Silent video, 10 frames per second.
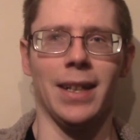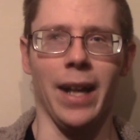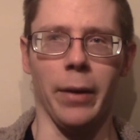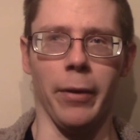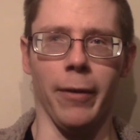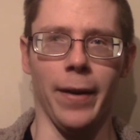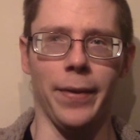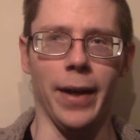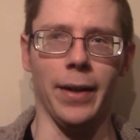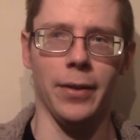Kind of regret
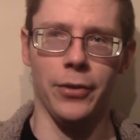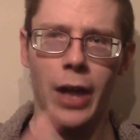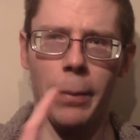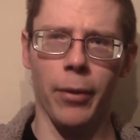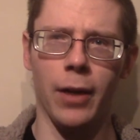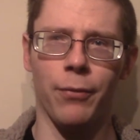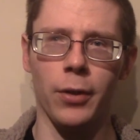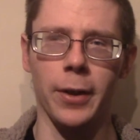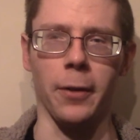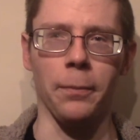that. Shop around for
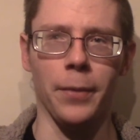litter.